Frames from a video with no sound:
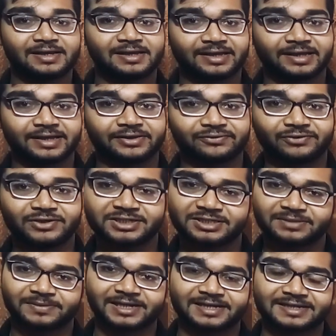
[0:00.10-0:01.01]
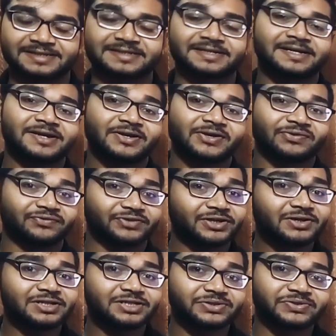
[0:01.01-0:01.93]
Hey, what's up guys? We
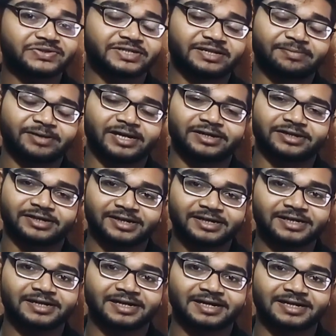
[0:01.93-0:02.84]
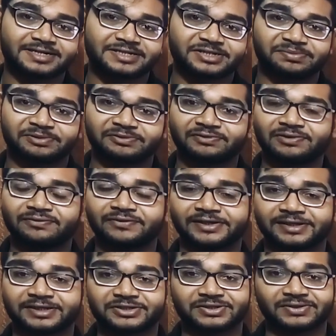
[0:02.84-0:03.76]
all use debit and credit cards to perform
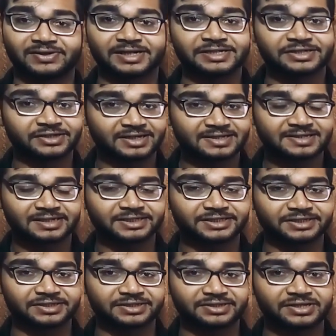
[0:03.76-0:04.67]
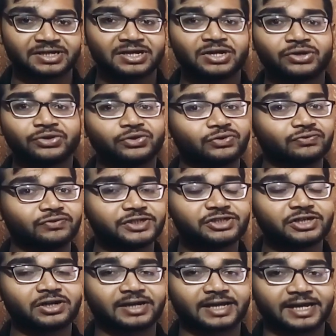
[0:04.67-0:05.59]
various online transactions, to
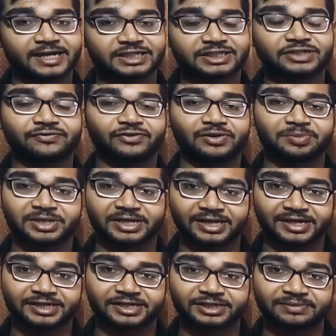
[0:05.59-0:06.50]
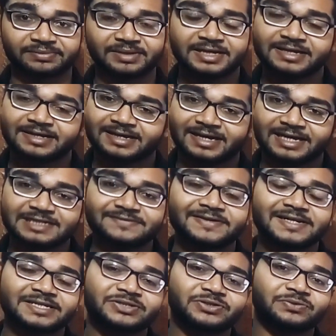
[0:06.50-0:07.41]
withdraw cash from the ATM, as
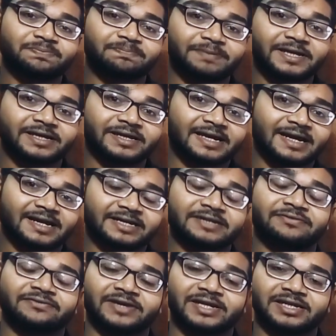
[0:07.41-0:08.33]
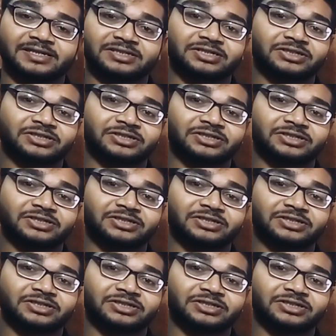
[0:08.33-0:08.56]
well as to pay at various